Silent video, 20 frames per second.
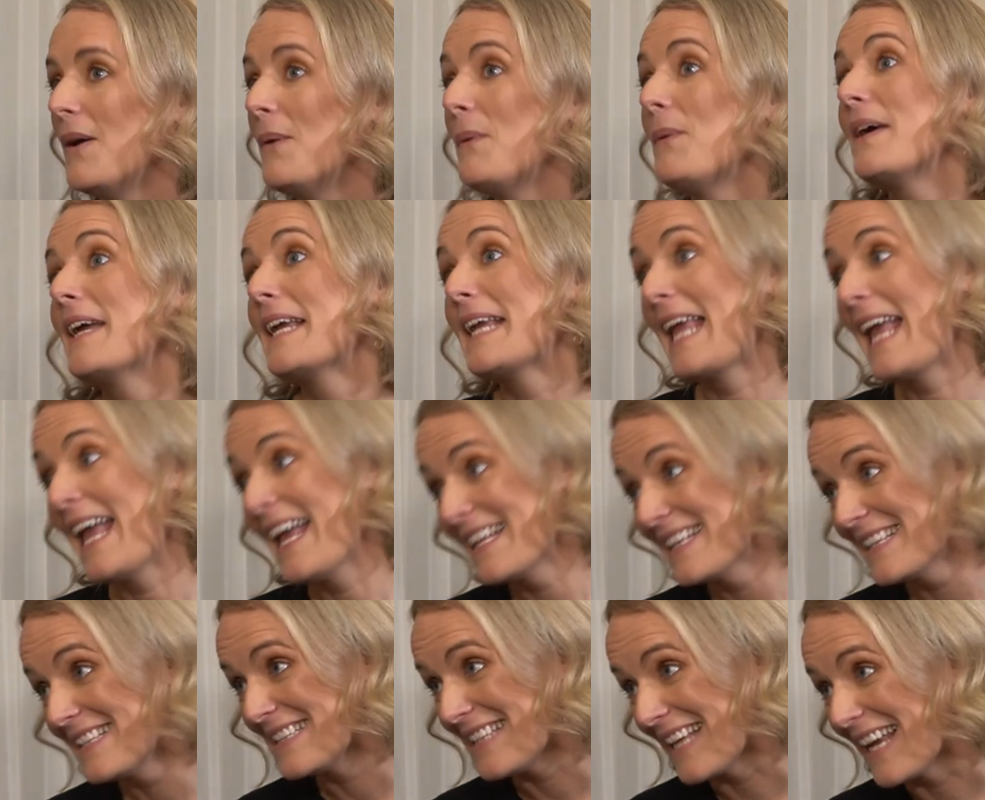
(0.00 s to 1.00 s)
What I
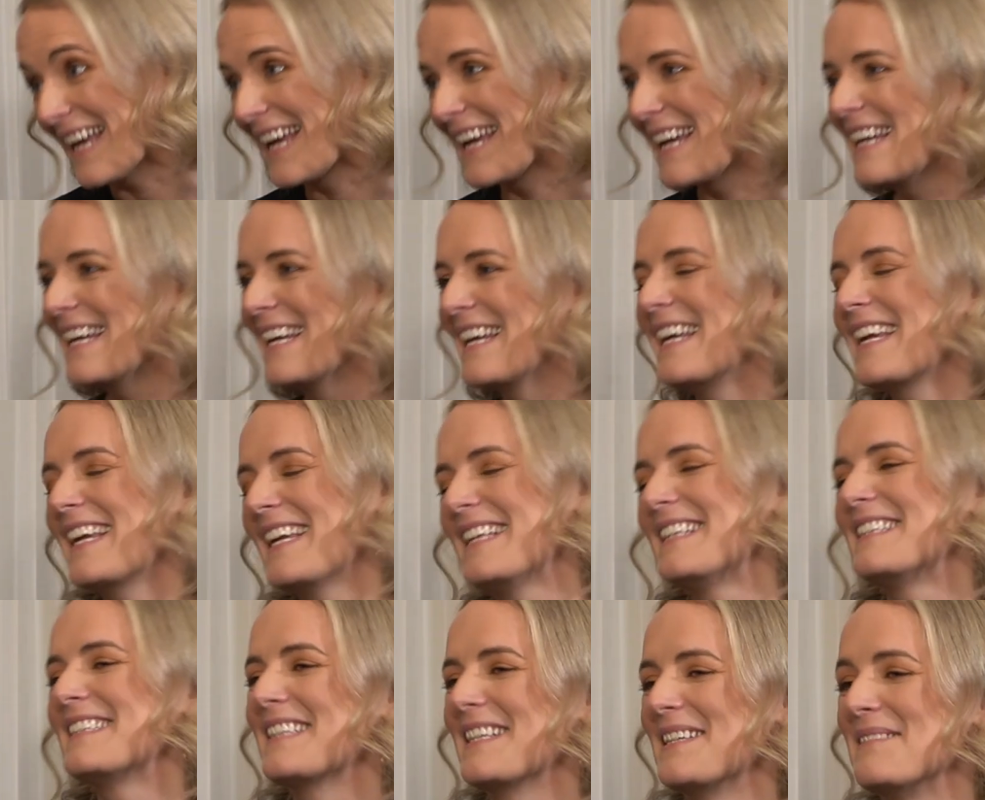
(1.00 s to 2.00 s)
can say
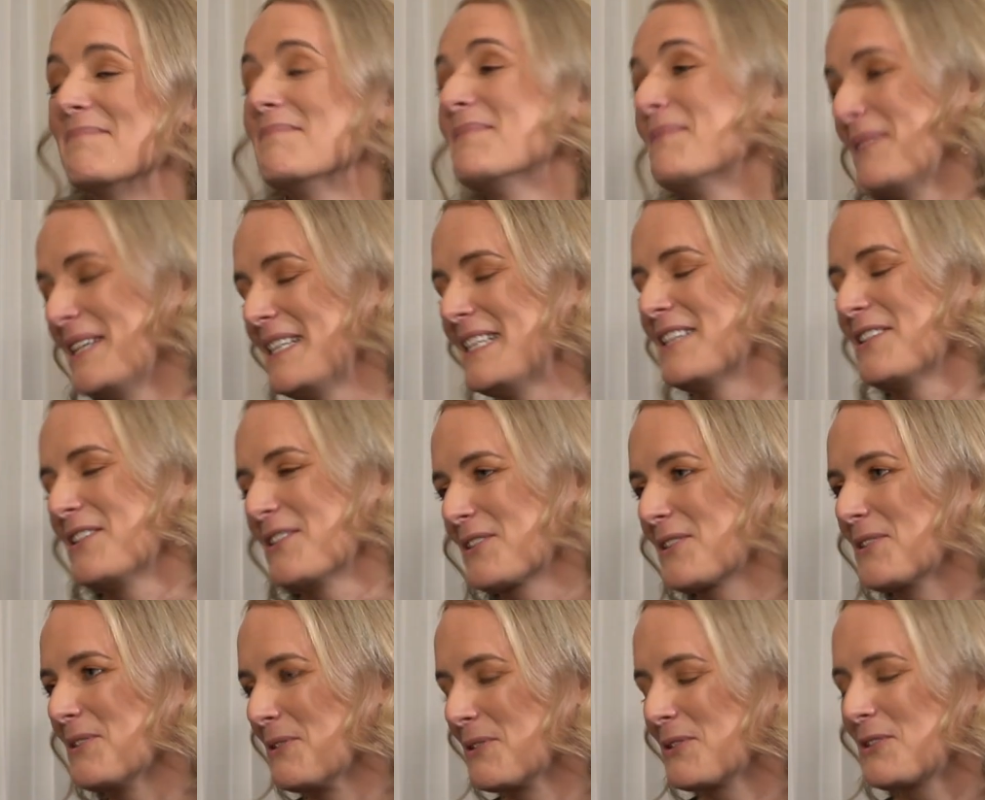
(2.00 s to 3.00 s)
is we did
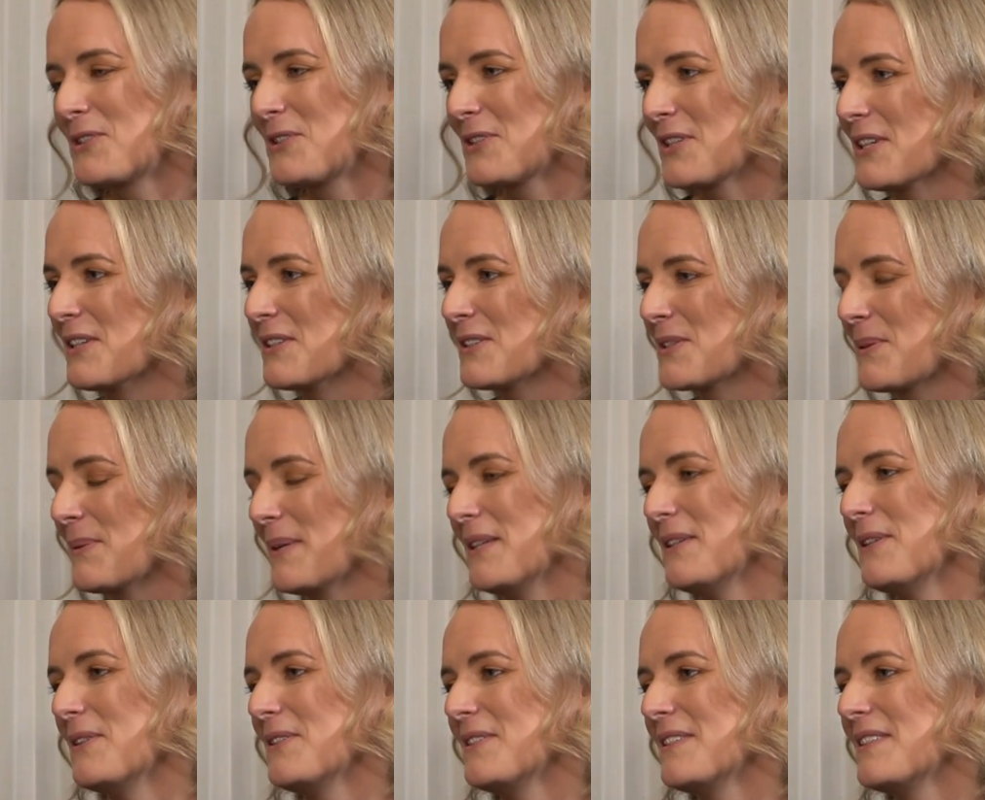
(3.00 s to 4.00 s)
just launch Square
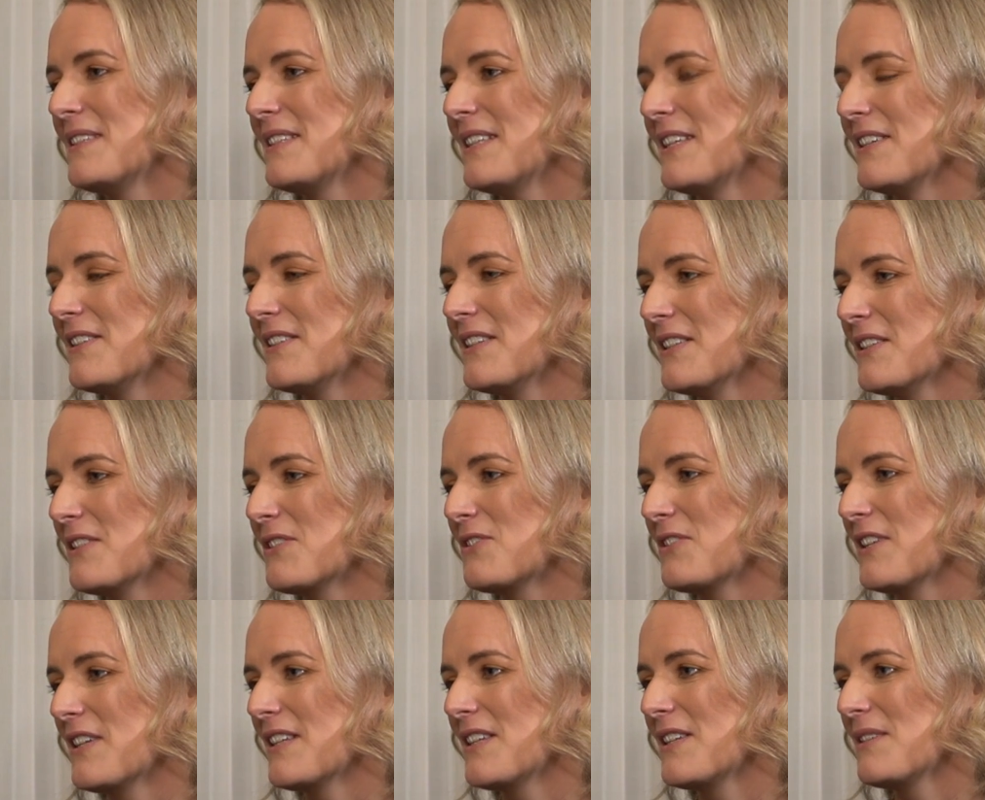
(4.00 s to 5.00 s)
Loans here in
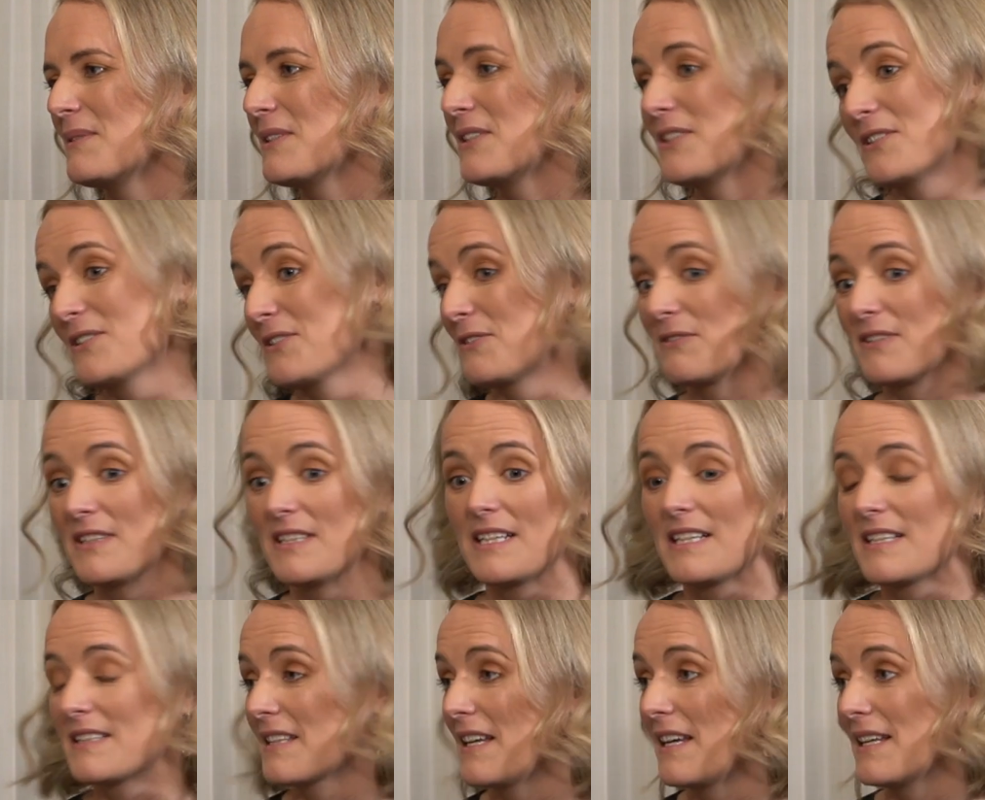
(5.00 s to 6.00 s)
Australia, which is a really
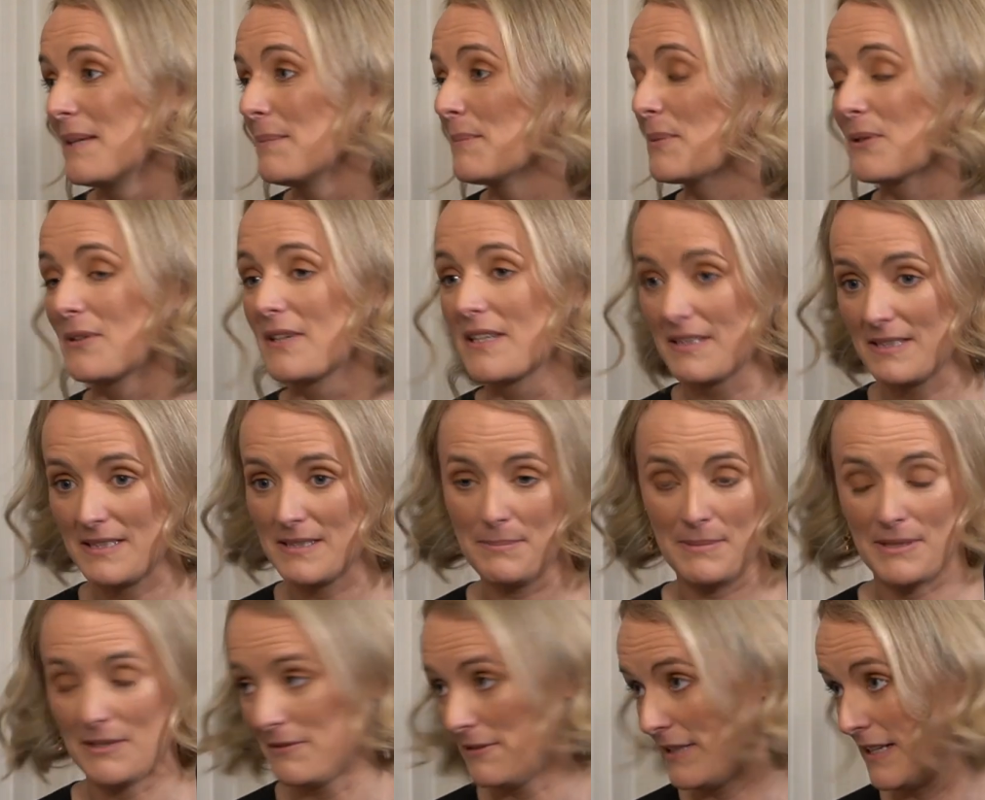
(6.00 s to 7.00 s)
exciting product that's
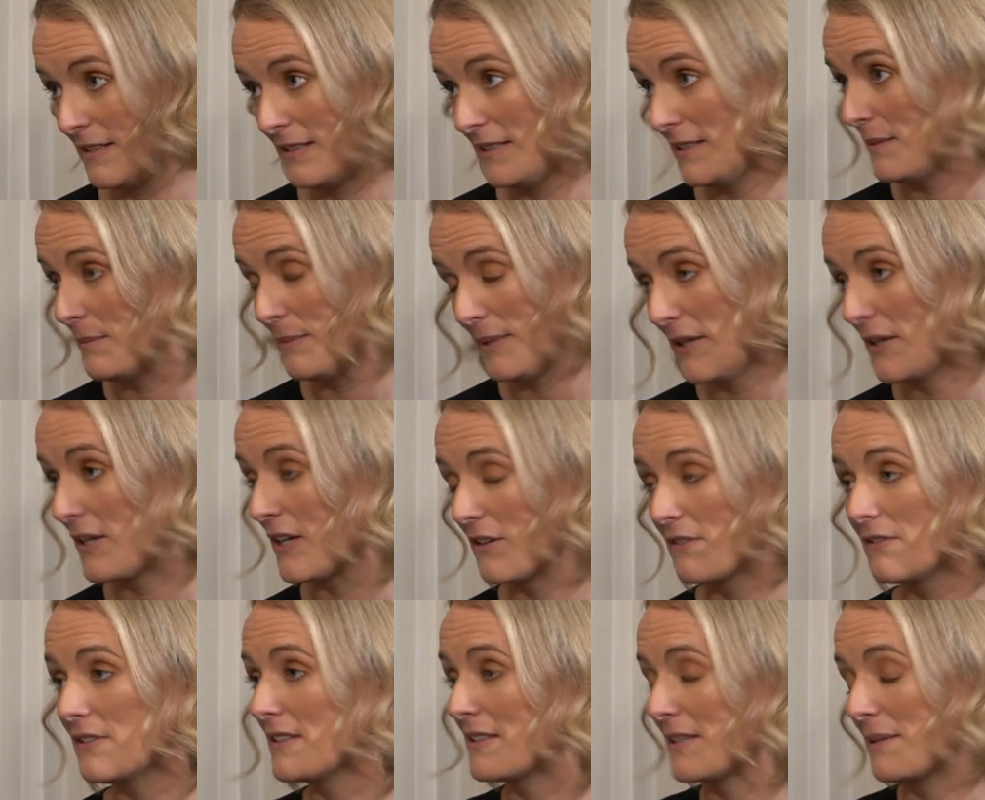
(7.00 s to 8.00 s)
been around in
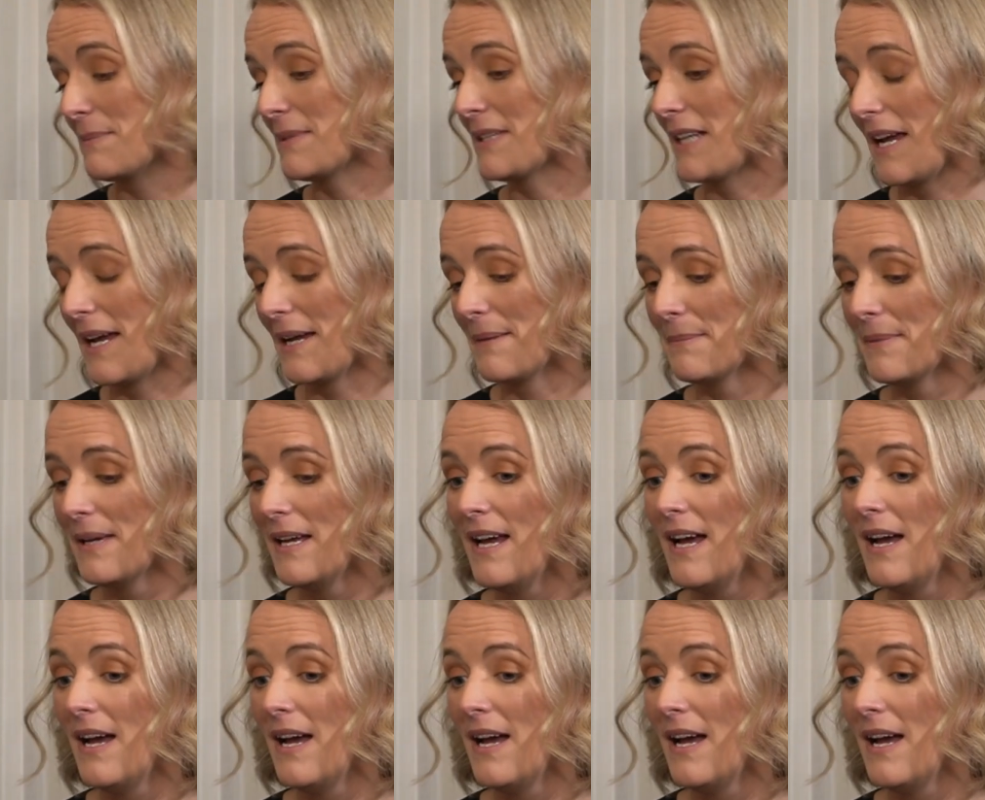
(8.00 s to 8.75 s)
America for some time.